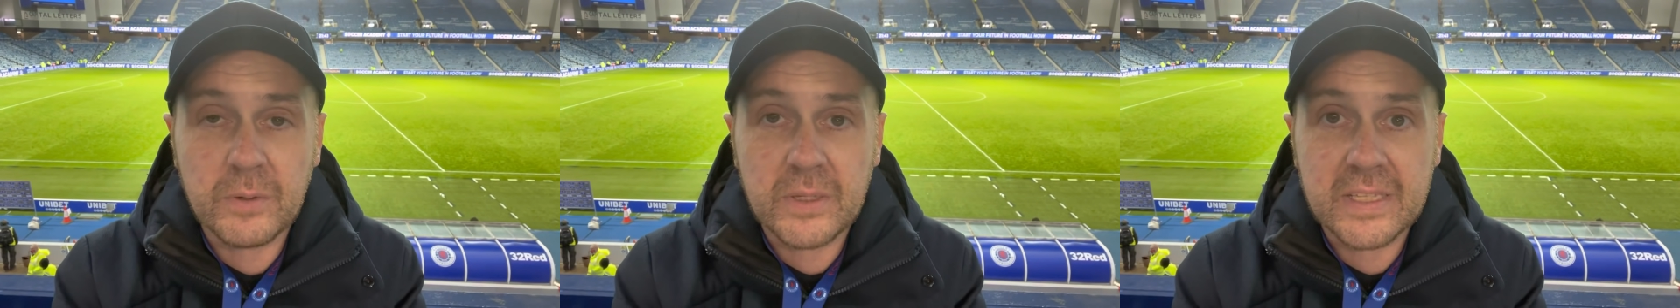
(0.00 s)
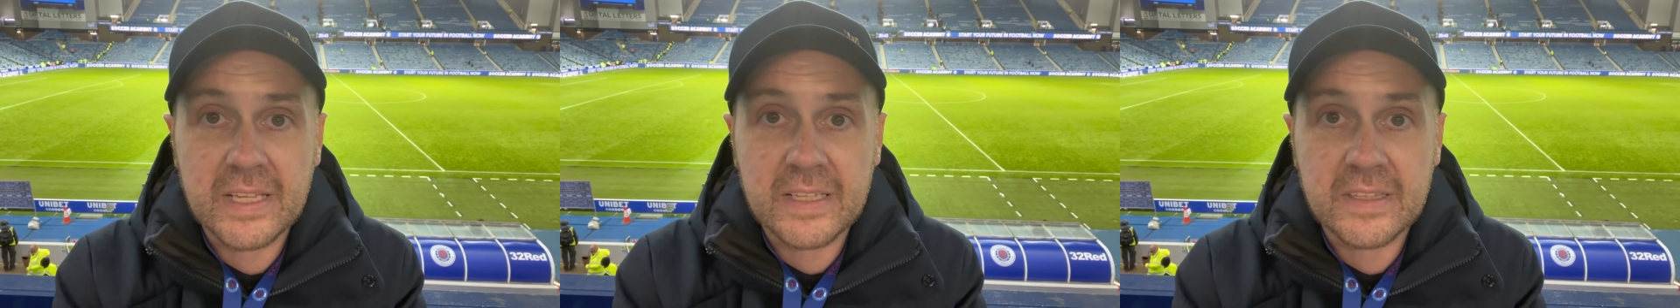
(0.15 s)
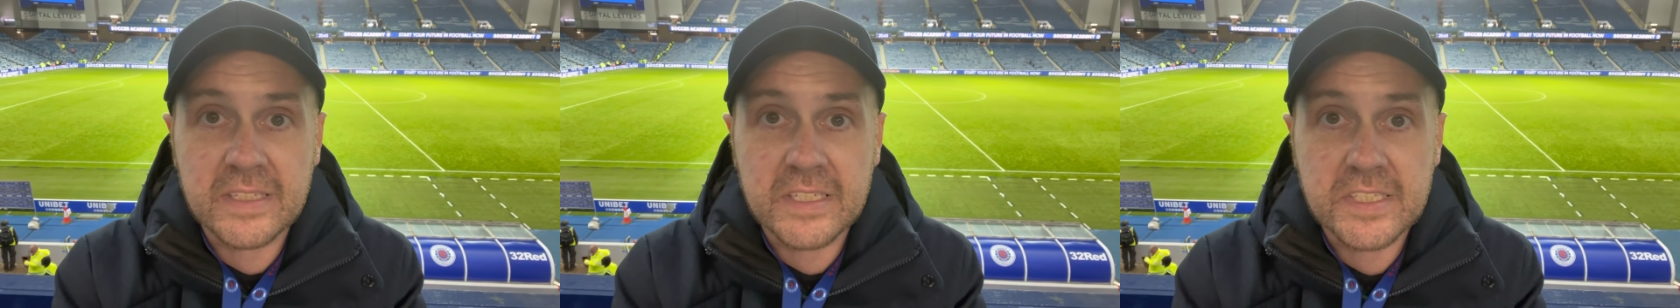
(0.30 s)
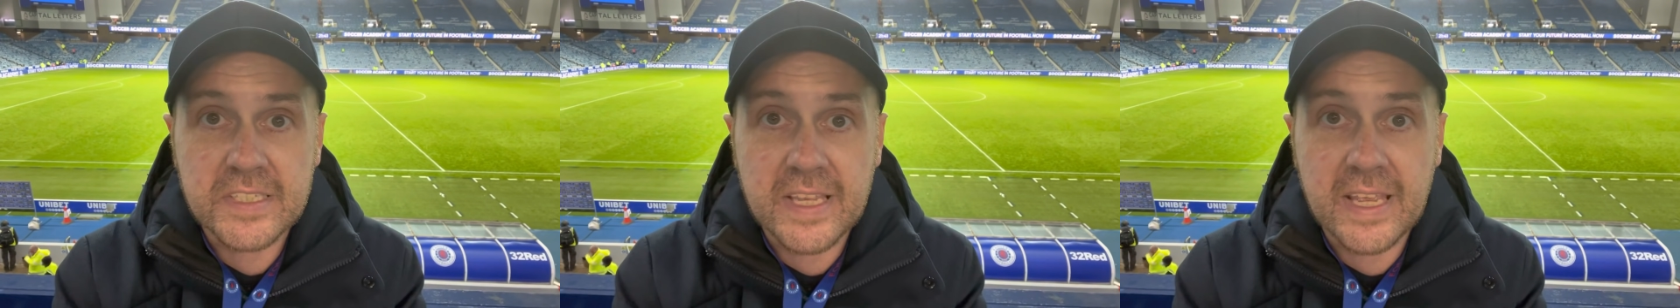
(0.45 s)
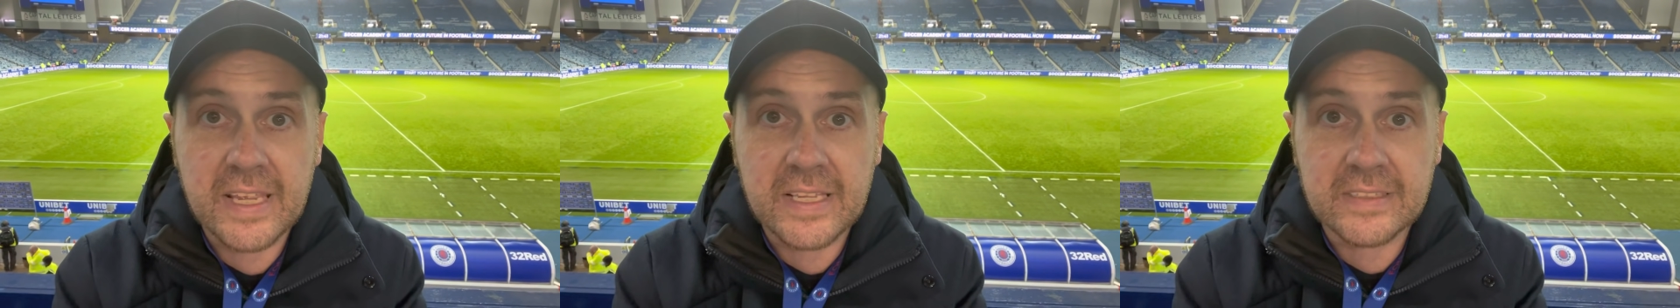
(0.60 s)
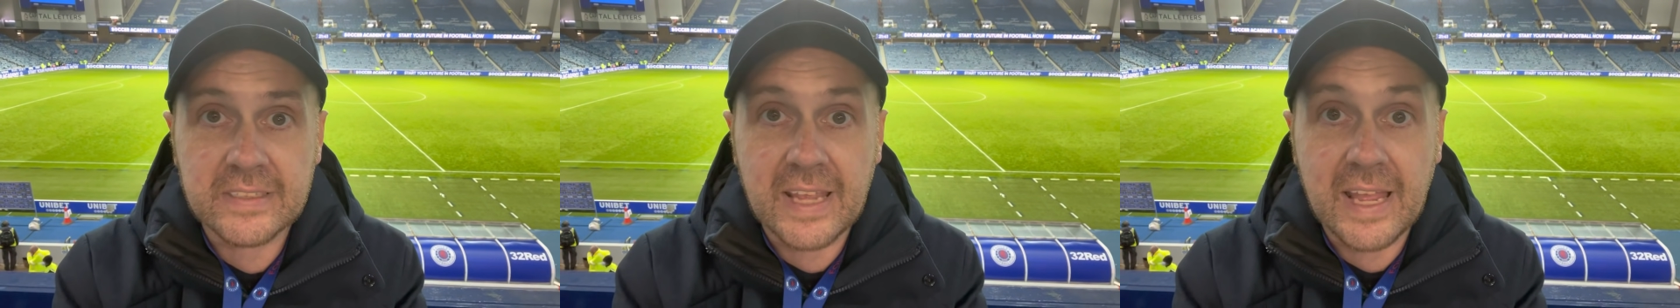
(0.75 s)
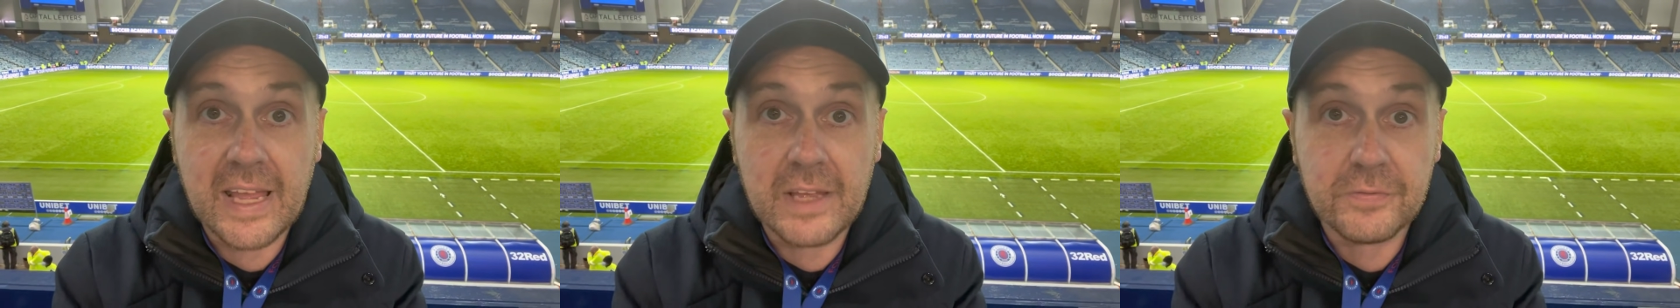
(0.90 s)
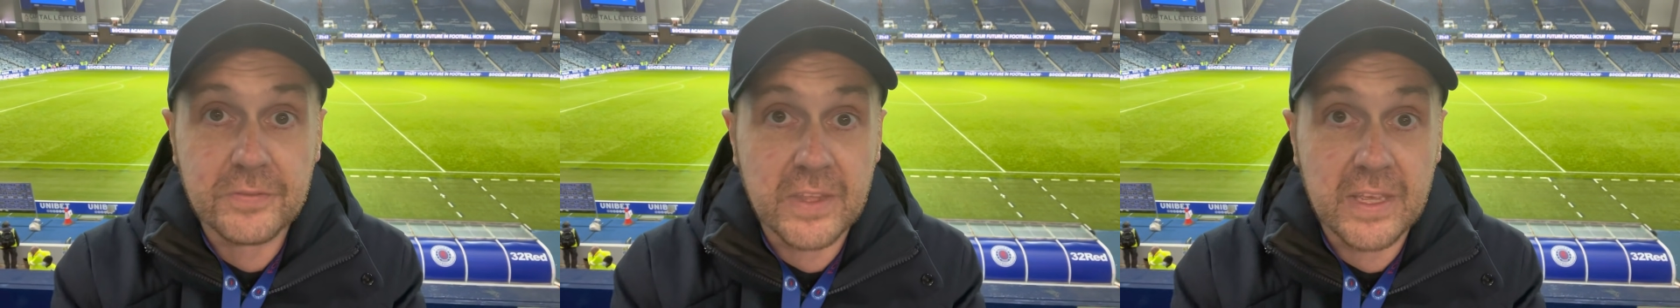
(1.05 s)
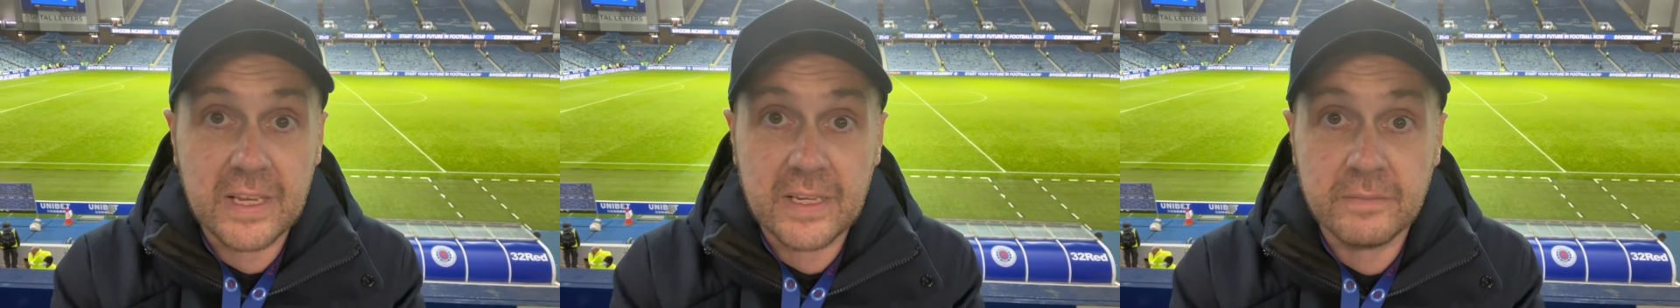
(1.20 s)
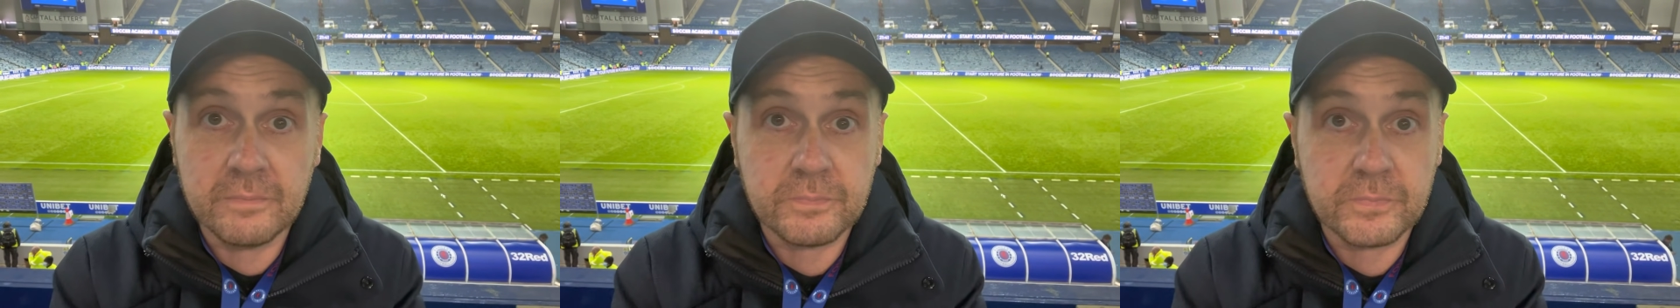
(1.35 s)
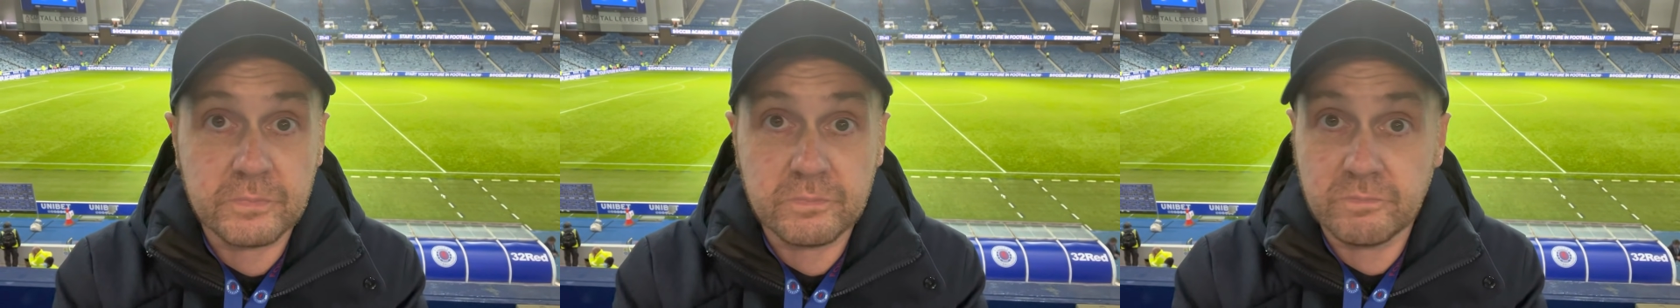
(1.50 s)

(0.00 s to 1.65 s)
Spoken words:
we did in the second half, then